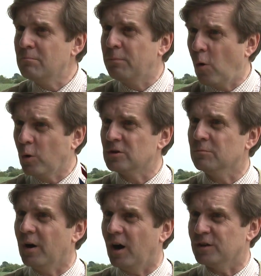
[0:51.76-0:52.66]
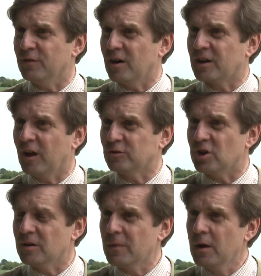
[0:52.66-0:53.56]
important part of our
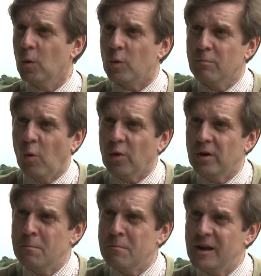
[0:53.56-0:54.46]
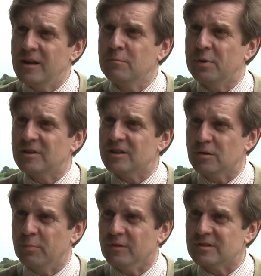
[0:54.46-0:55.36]
culture with more than a million
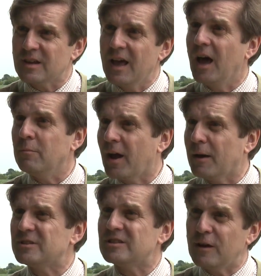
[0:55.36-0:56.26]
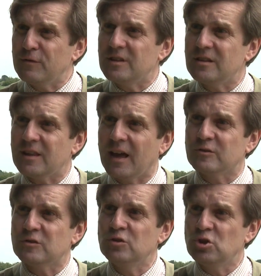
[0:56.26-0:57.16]
participants and perhaps
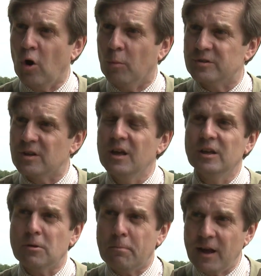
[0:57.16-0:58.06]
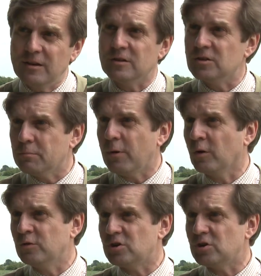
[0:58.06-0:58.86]
70,000 jobs dependent upon